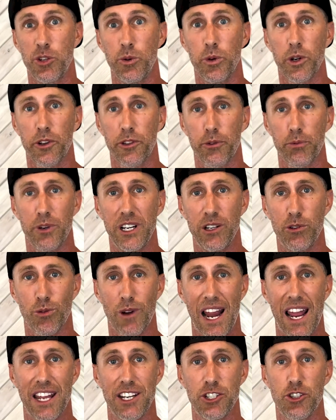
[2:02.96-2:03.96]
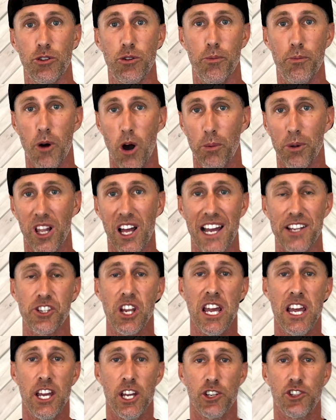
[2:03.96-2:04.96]
$2,000 or $3,000 to immobilize
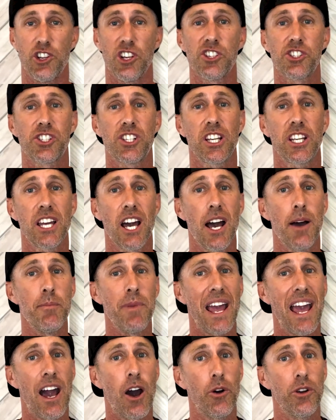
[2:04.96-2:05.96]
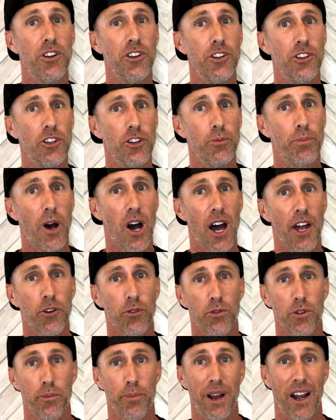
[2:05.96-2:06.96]
just to come out and do
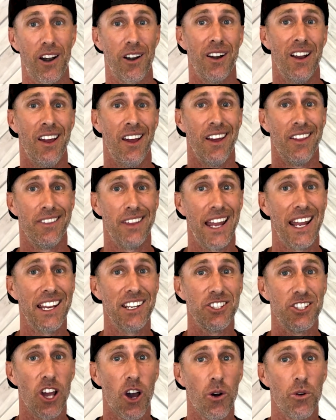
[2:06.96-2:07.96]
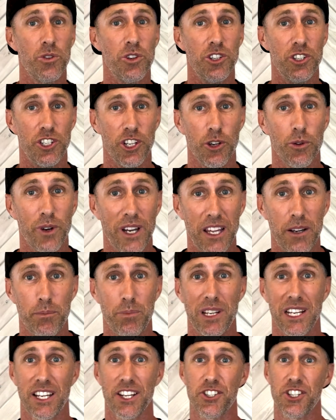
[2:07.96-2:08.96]
pothole repair. They don't do it
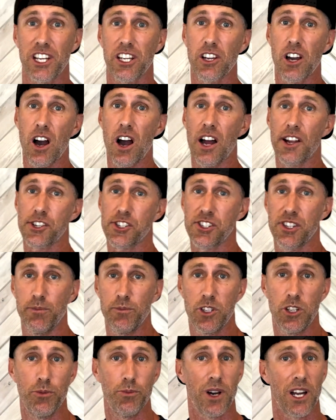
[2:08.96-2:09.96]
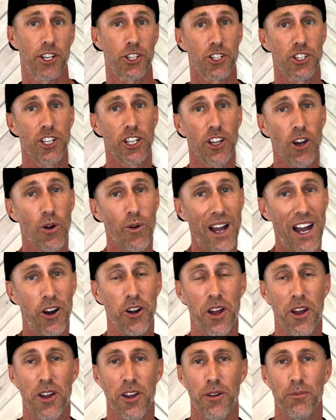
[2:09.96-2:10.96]
because it costs them too much to go
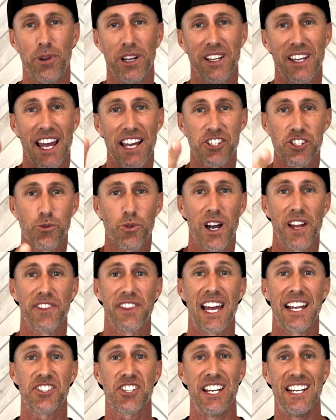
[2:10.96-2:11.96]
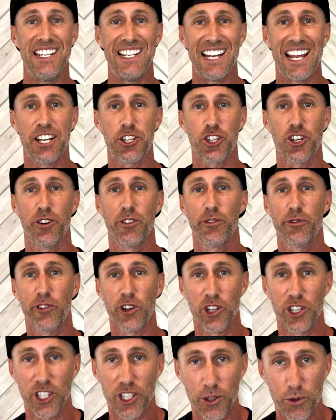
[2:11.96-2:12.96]
out. But guess what? That's a niche
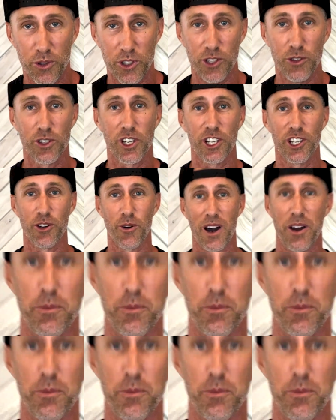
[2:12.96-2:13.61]
for you. You could go